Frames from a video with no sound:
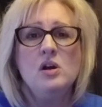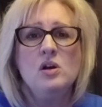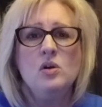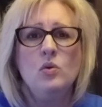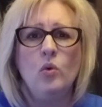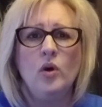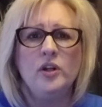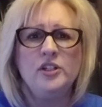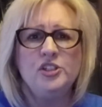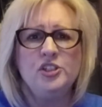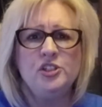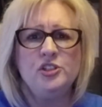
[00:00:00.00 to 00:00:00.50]

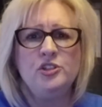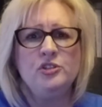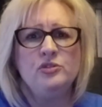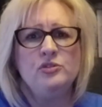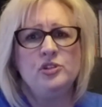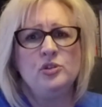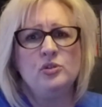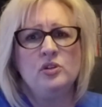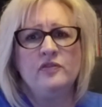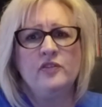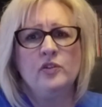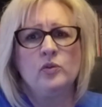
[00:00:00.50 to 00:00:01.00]
What should you
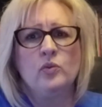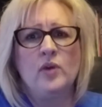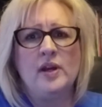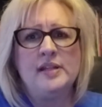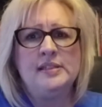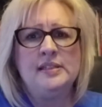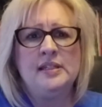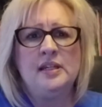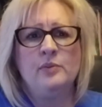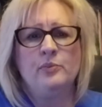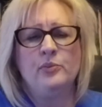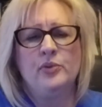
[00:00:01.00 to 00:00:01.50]
do if a
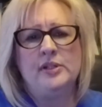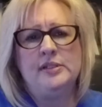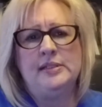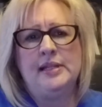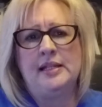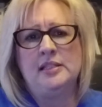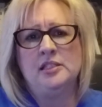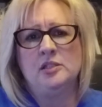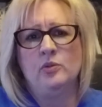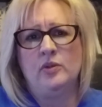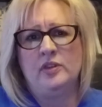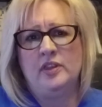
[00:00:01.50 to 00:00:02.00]
resident
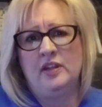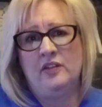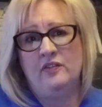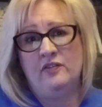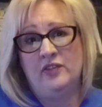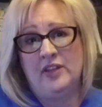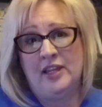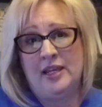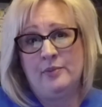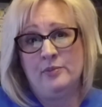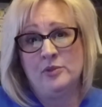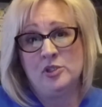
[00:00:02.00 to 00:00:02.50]
presents with
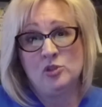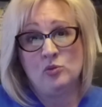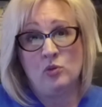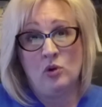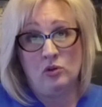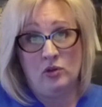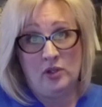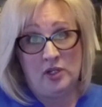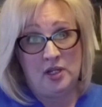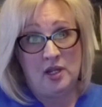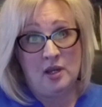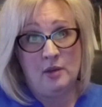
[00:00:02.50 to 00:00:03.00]
inflamed,
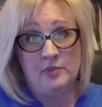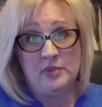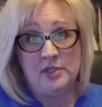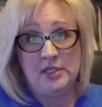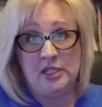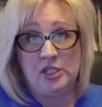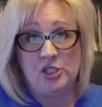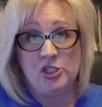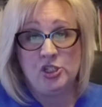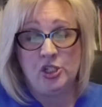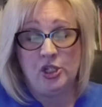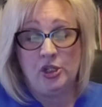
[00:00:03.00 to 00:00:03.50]
swollen gum
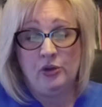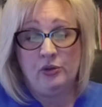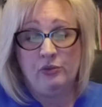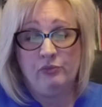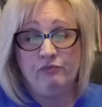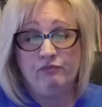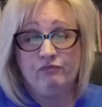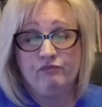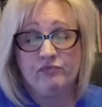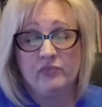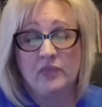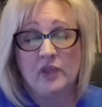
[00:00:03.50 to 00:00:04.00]
tissue?
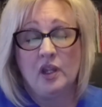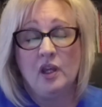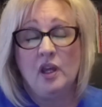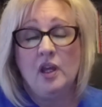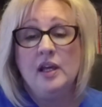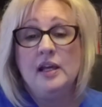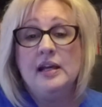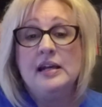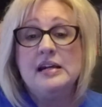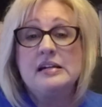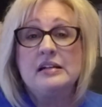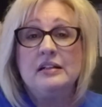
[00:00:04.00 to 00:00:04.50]

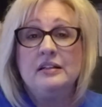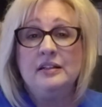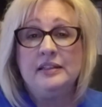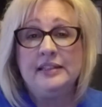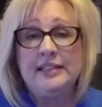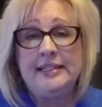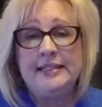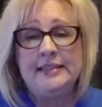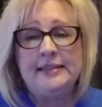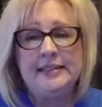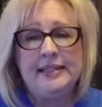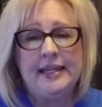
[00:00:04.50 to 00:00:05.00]

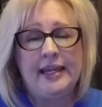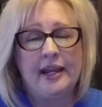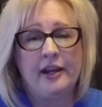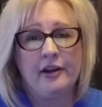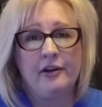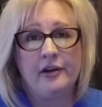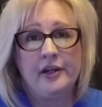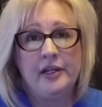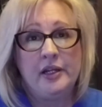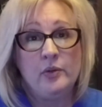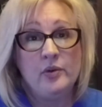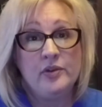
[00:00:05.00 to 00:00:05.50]
Clean the
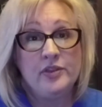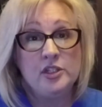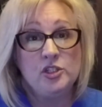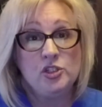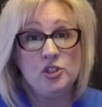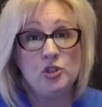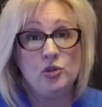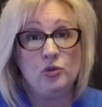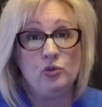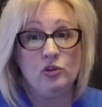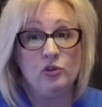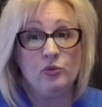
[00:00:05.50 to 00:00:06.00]
area with a
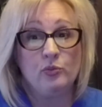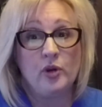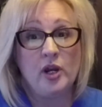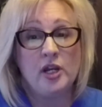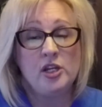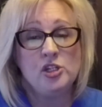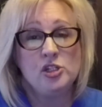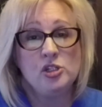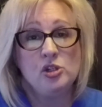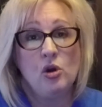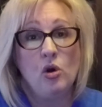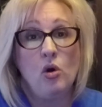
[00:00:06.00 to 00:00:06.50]

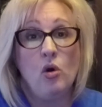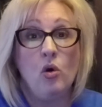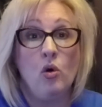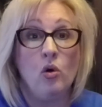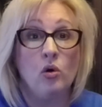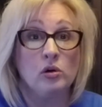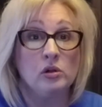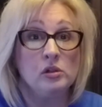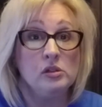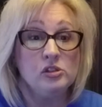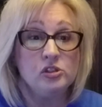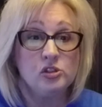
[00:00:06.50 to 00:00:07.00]
toothbrush,
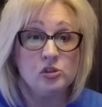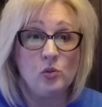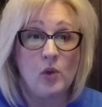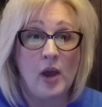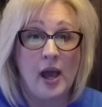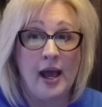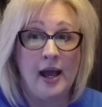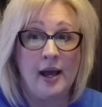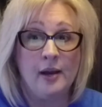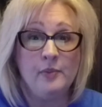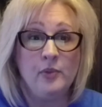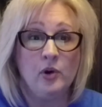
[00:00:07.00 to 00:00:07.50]
oral
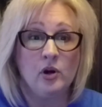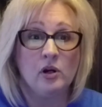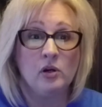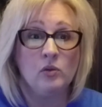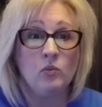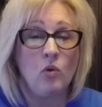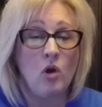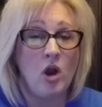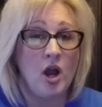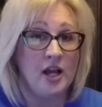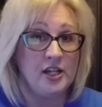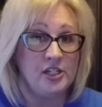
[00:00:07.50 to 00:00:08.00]
swab, or
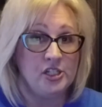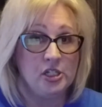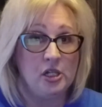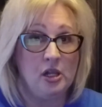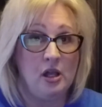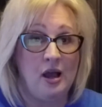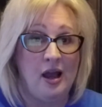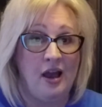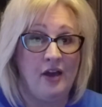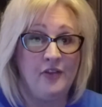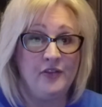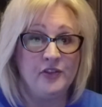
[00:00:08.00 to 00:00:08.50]

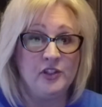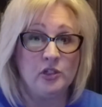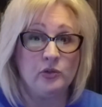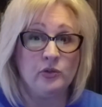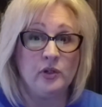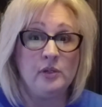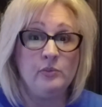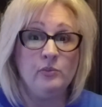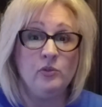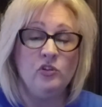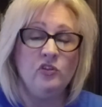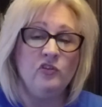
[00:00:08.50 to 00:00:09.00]
washcloth to
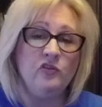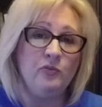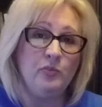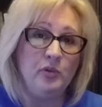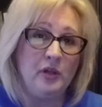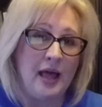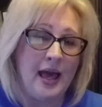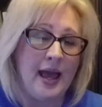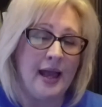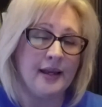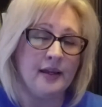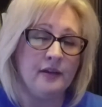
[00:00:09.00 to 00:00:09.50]
remove
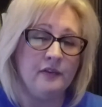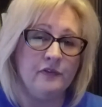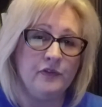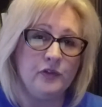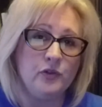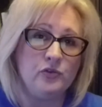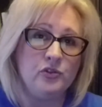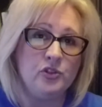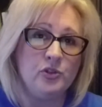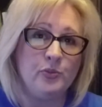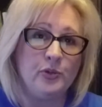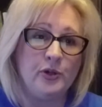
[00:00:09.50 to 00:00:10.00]
plaque and
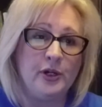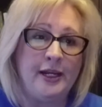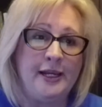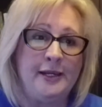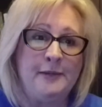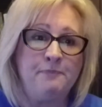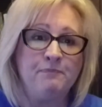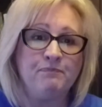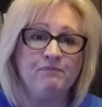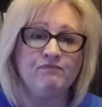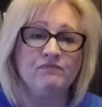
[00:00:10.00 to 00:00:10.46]
food debris.